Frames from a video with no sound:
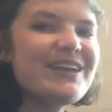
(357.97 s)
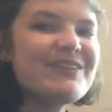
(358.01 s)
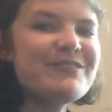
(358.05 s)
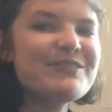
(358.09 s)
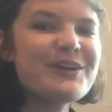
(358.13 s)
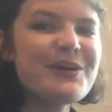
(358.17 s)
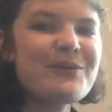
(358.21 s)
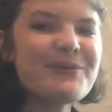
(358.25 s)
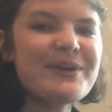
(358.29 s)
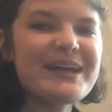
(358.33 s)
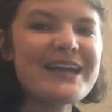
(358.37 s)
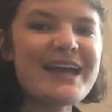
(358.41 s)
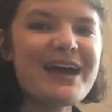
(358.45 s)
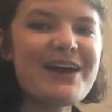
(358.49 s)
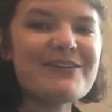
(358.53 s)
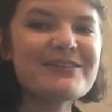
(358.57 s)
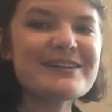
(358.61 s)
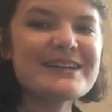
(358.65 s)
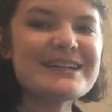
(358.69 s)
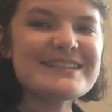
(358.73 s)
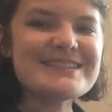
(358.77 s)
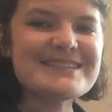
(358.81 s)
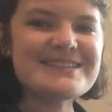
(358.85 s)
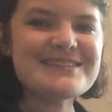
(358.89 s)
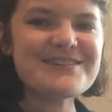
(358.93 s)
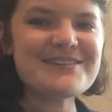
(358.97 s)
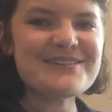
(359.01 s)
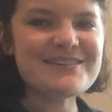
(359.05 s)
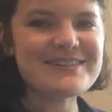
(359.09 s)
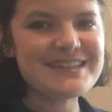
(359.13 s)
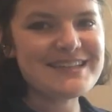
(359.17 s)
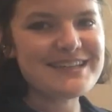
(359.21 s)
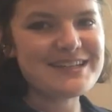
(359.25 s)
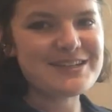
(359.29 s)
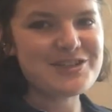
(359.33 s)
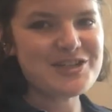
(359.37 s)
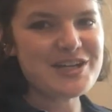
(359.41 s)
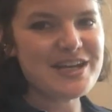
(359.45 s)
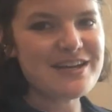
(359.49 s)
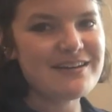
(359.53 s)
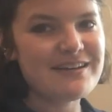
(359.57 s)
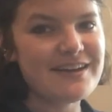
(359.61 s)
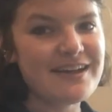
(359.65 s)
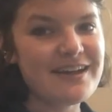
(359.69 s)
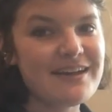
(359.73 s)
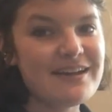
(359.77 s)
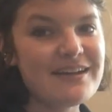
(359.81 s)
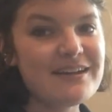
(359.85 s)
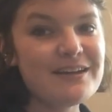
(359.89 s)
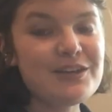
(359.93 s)
if going out isn't on the
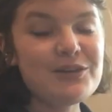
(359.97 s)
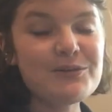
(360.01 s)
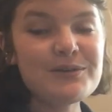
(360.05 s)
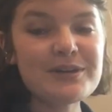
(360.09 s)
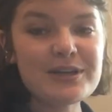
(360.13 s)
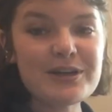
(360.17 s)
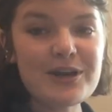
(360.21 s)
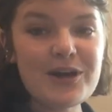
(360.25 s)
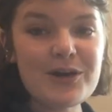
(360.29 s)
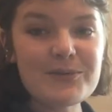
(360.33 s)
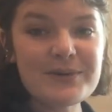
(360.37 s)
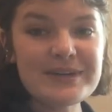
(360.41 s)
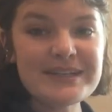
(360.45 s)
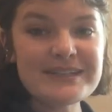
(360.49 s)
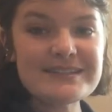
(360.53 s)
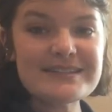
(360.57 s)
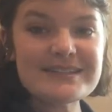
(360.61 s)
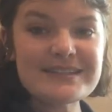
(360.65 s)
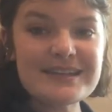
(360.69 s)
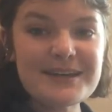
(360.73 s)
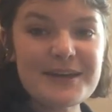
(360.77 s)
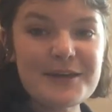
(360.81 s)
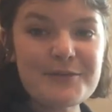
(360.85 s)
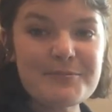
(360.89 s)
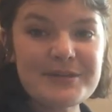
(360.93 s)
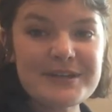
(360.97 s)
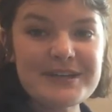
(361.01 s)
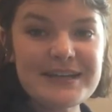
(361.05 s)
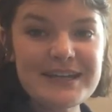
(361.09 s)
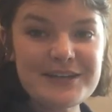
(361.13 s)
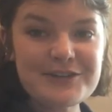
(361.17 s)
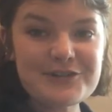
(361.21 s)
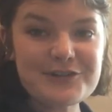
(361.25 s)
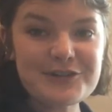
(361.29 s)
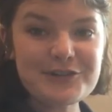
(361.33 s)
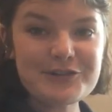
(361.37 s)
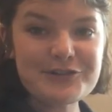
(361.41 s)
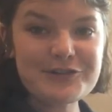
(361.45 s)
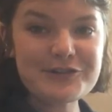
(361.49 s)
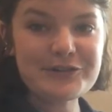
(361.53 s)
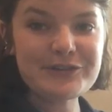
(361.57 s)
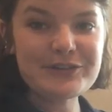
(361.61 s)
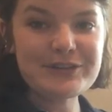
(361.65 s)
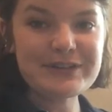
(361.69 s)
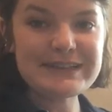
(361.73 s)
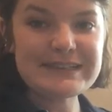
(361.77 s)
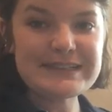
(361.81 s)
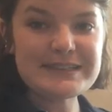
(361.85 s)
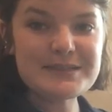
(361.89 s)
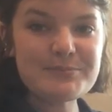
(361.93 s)
agenda, you can always set up a nature
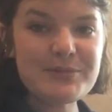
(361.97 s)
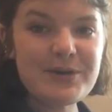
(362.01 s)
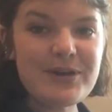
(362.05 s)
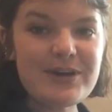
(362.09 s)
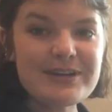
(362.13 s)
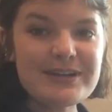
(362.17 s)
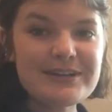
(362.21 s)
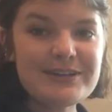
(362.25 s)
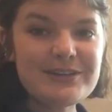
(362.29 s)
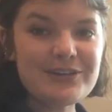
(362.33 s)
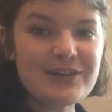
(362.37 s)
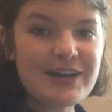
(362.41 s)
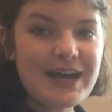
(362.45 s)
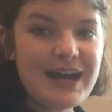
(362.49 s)
journaling spot in your